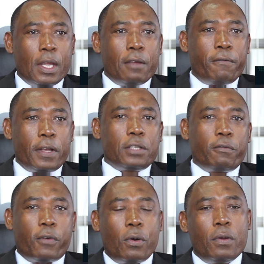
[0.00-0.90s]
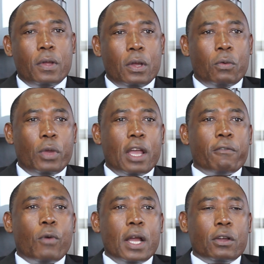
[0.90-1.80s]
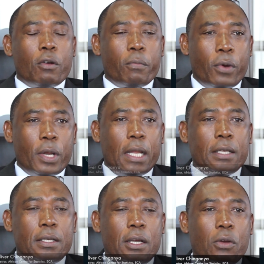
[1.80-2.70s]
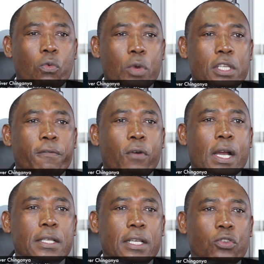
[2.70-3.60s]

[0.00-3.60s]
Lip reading: First of all, we have one component which focuses